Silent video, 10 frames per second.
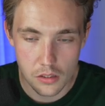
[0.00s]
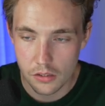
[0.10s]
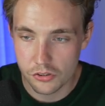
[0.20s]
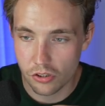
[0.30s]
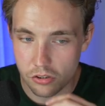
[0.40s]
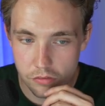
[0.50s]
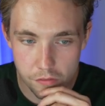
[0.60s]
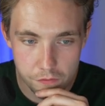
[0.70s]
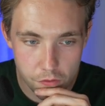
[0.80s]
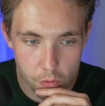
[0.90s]
Let's just
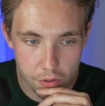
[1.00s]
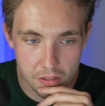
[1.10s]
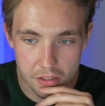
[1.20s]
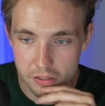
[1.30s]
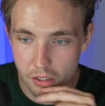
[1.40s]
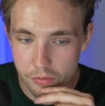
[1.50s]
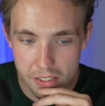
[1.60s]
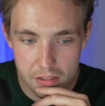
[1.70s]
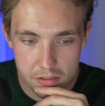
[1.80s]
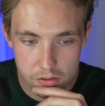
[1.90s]
throw it in here
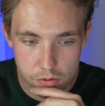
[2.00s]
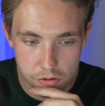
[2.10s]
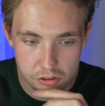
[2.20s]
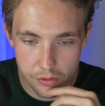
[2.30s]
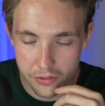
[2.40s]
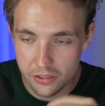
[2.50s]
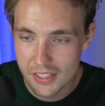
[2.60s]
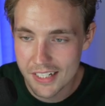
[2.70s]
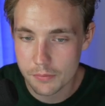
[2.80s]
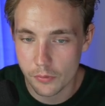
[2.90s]
directly. It's going to generate the
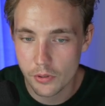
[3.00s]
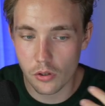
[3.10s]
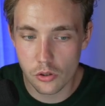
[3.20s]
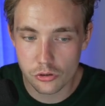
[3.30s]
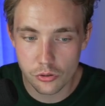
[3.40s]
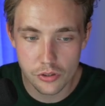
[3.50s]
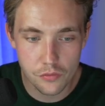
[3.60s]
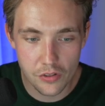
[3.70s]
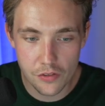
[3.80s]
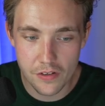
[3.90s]
text, but we can also go in
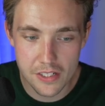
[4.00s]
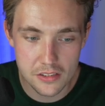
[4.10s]
and rephrase